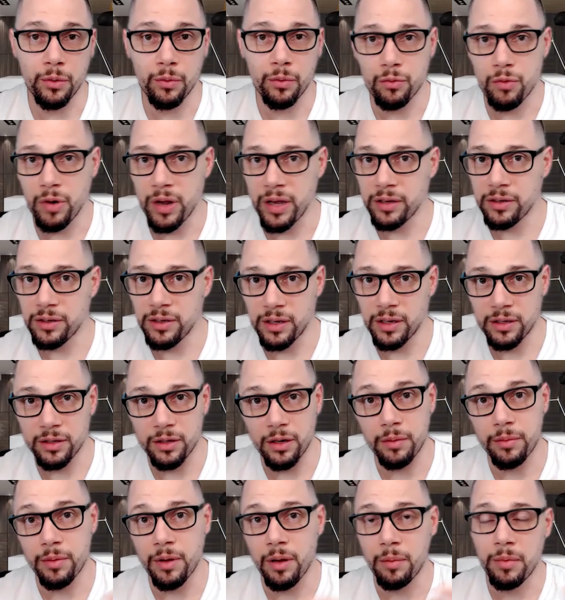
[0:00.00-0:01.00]
races,
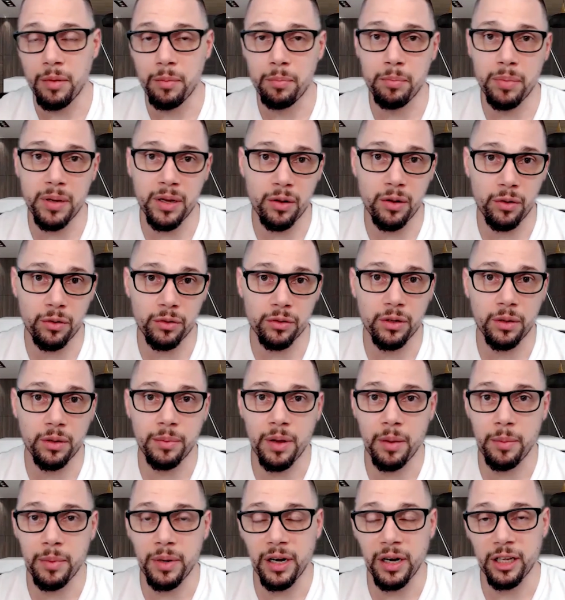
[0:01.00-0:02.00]
upcoming bills,
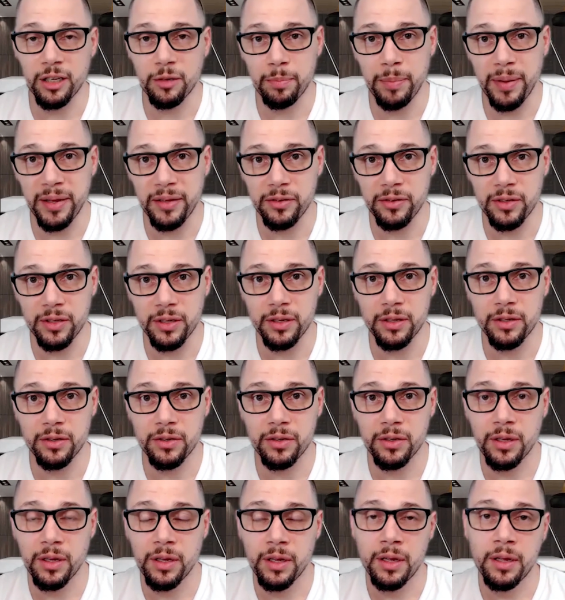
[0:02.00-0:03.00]
upcoming
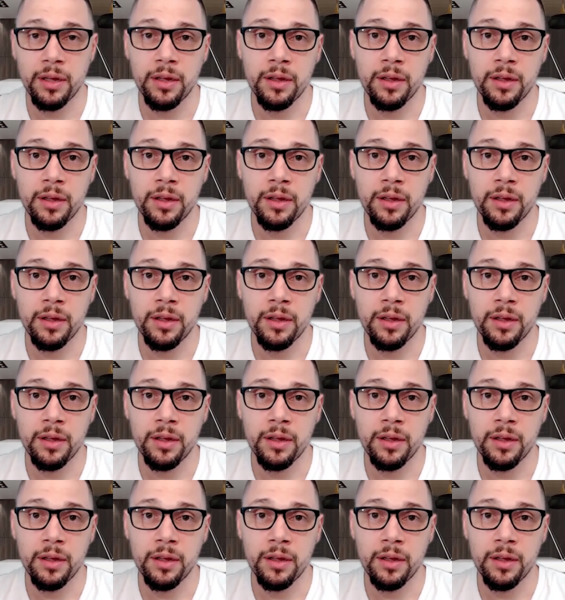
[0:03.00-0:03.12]
expenses,